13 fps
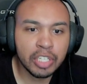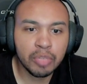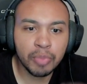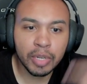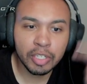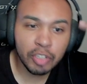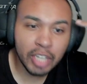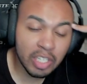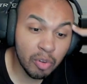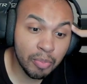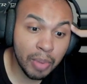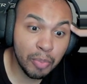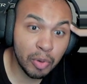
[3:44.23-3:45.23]
man, do you guys
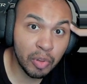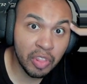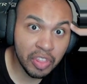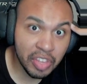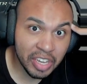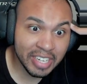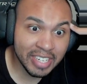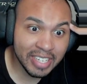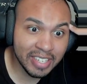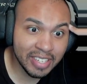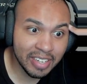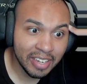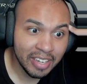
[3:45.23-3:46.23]
remember
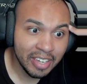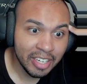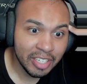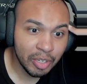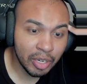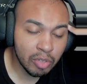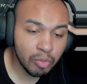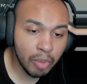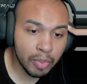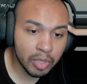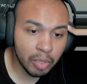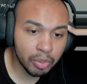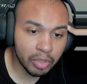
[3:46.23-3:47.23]
this? Do you guys
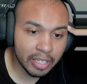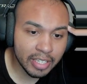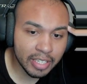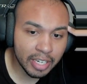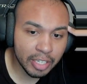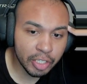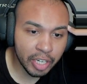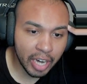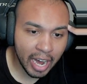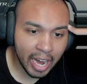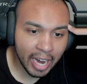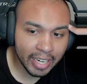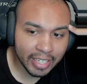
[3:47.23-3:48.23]
remember the PlayStation
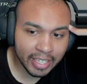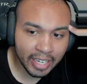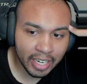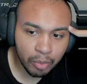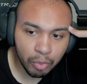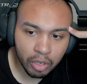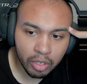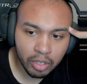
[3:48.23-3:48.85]
Eye Camera?